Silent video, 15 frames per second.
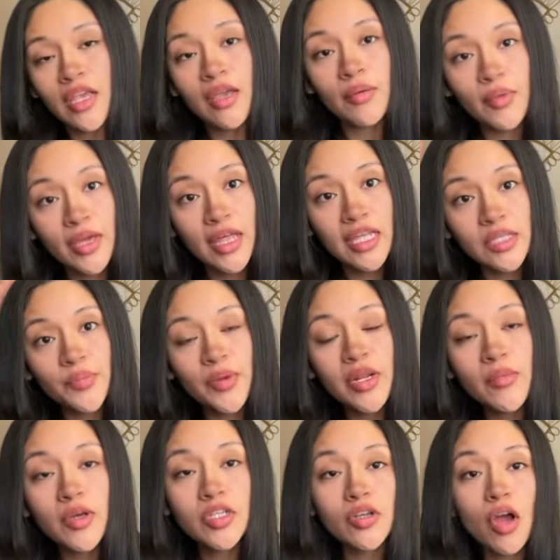But yeah, that's pretty
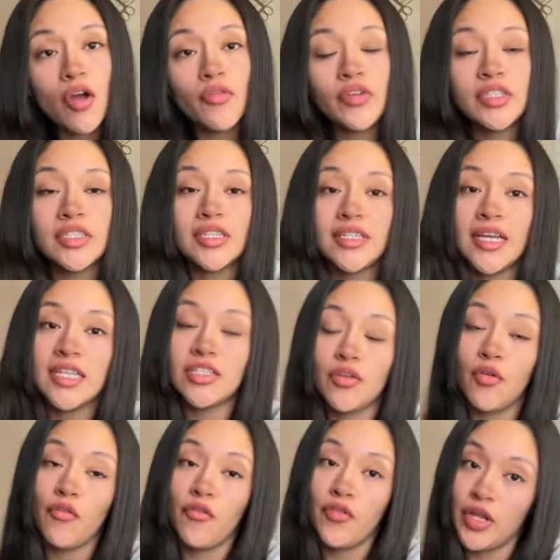much all for today's
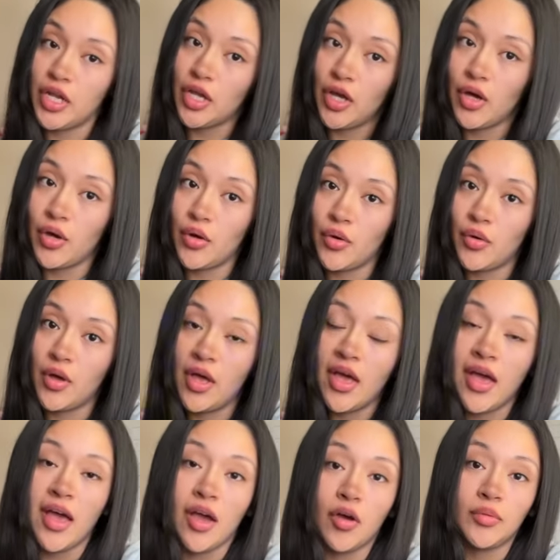video.
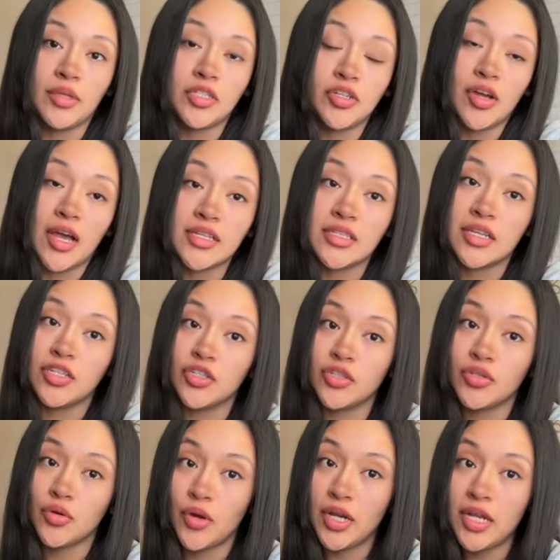I hope that you guys
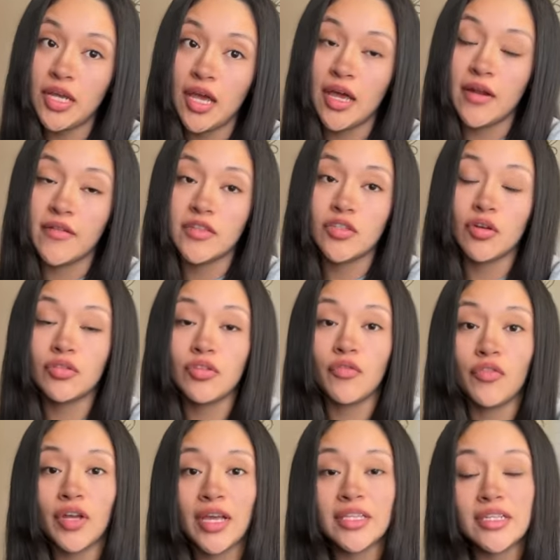enjoyed it, and if so, don't
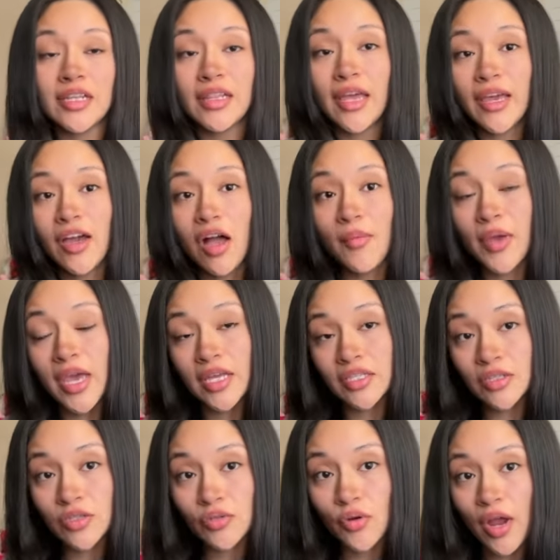forget to like, comment, and
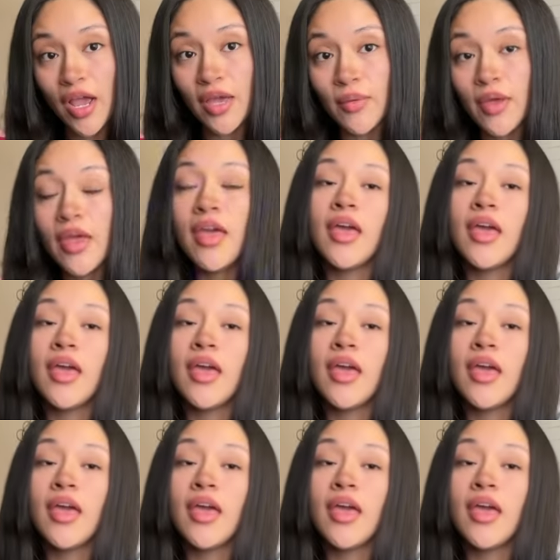subscribe.